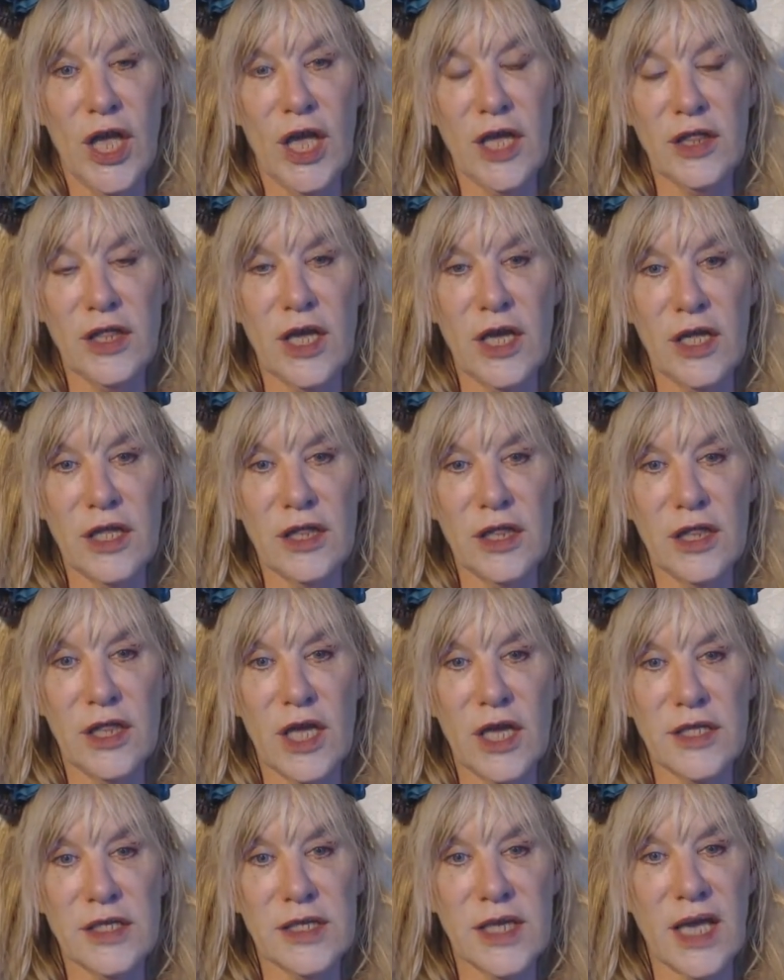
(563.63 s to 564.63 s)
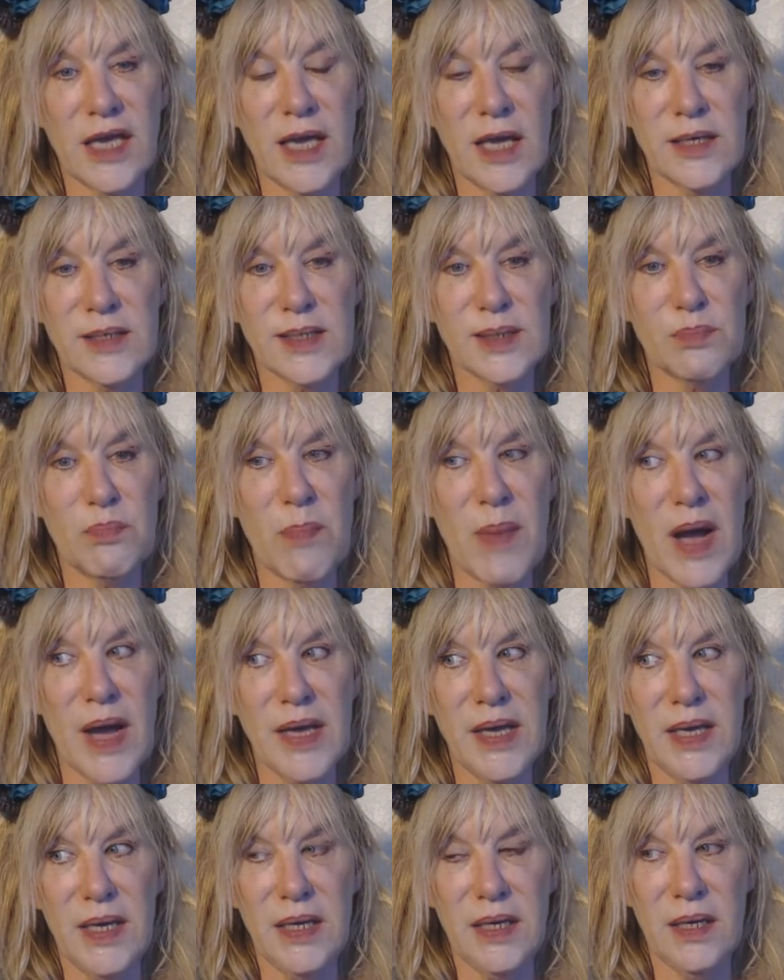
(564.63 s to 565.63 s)
and that's I guess that
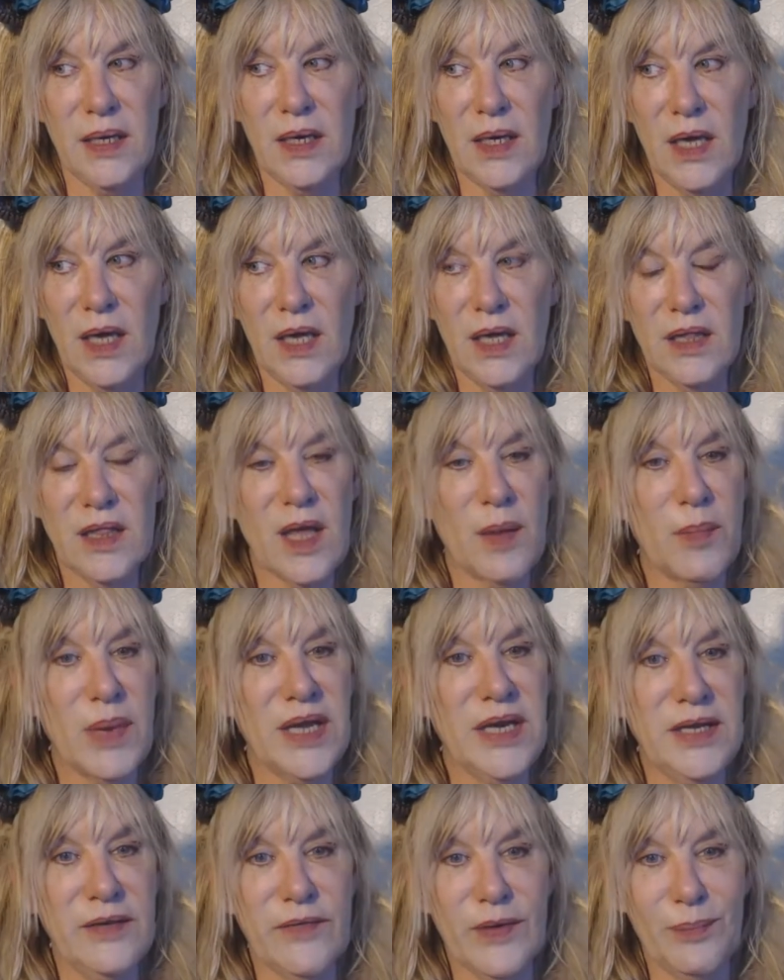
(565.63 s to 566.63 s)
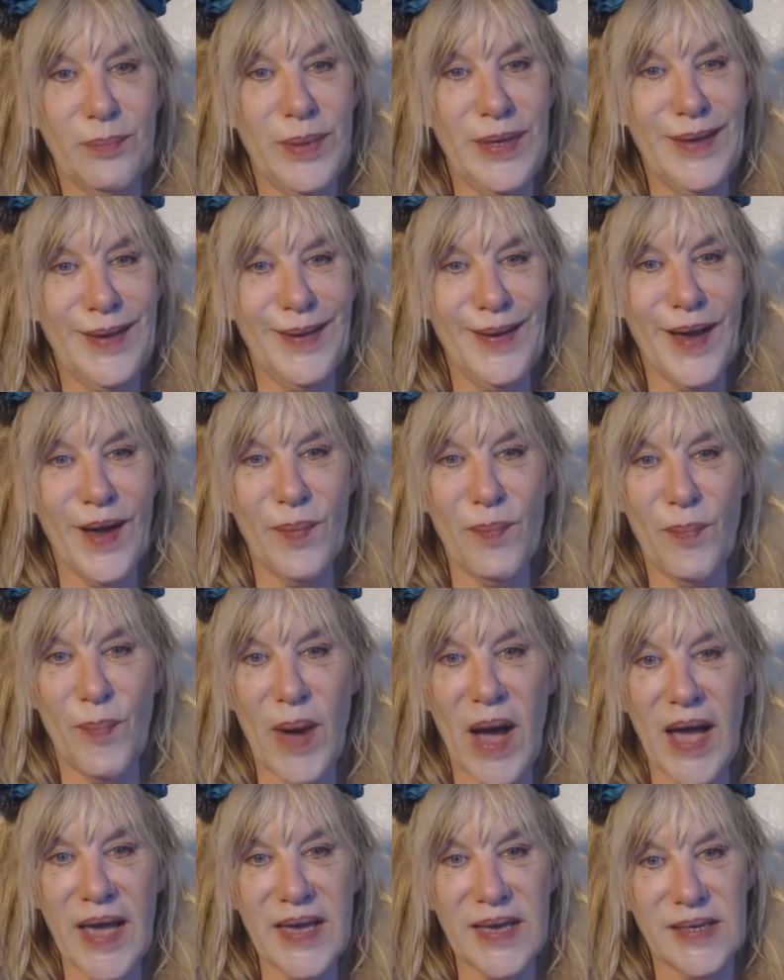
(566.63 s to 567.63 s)
might even be a
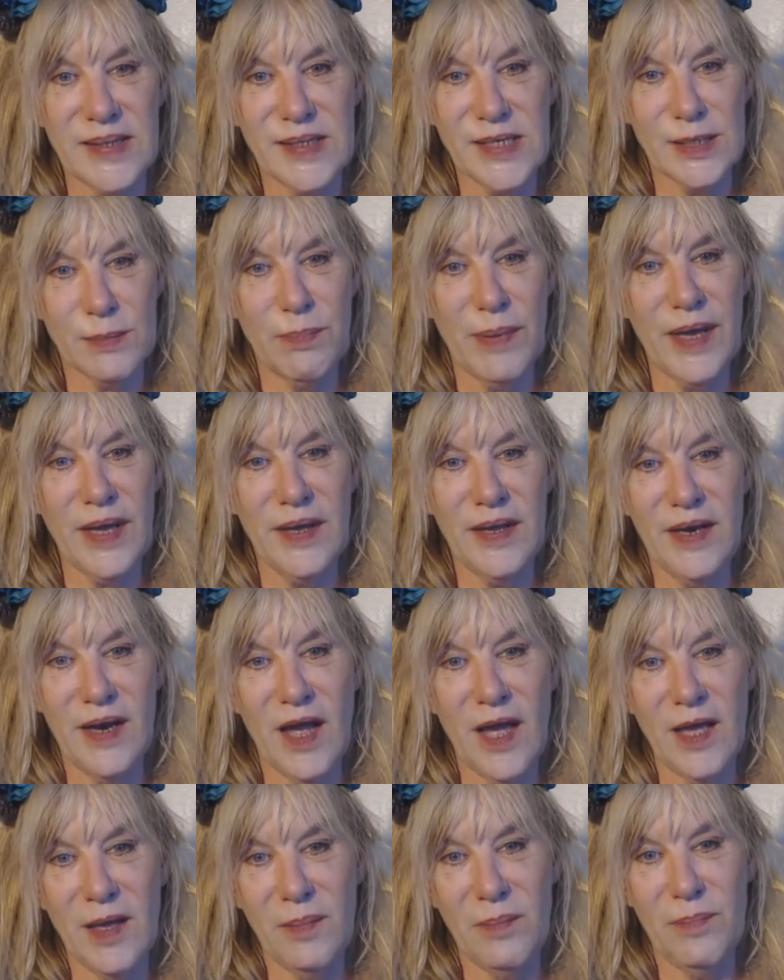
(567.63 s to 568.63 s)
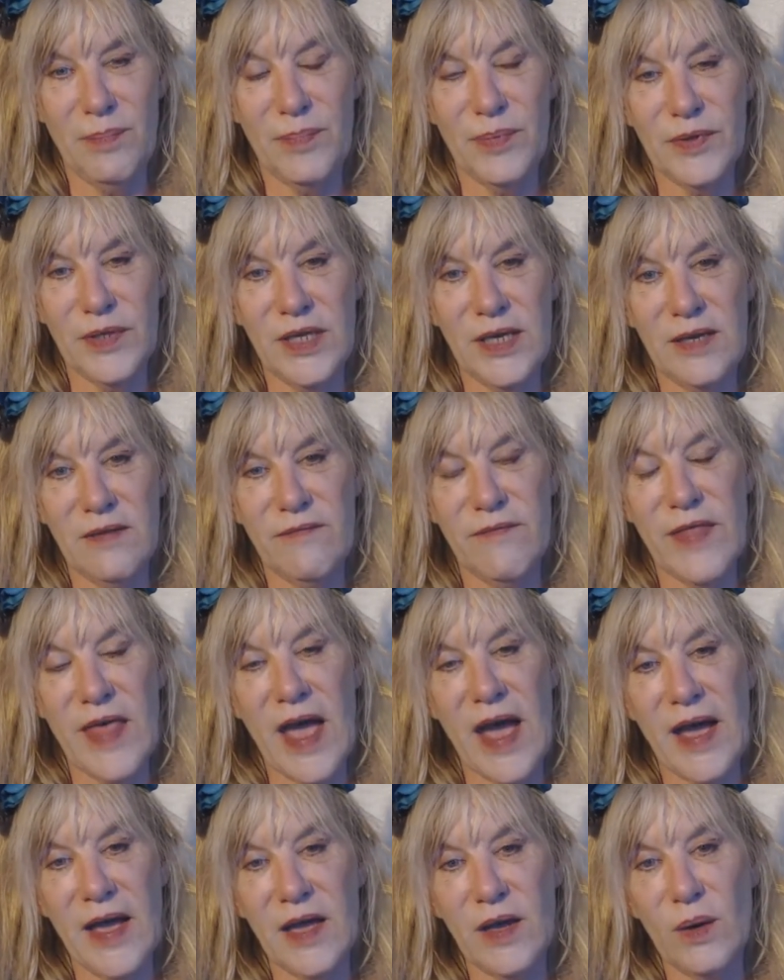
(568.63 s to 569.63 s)
bias, but I believe
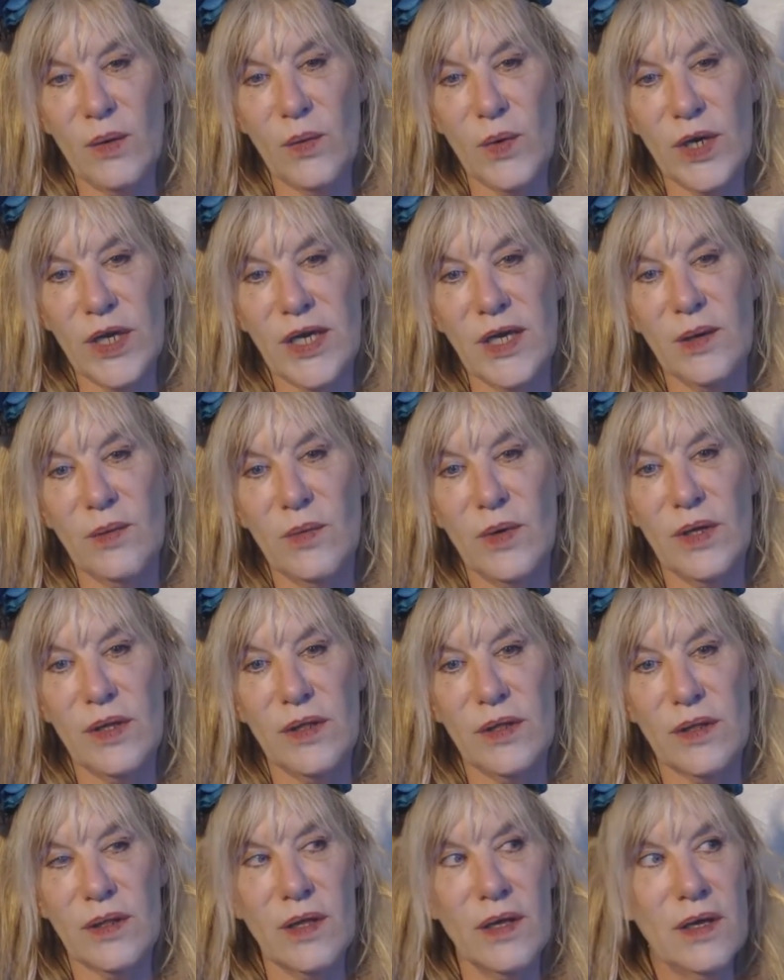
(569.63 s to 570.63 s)
that working with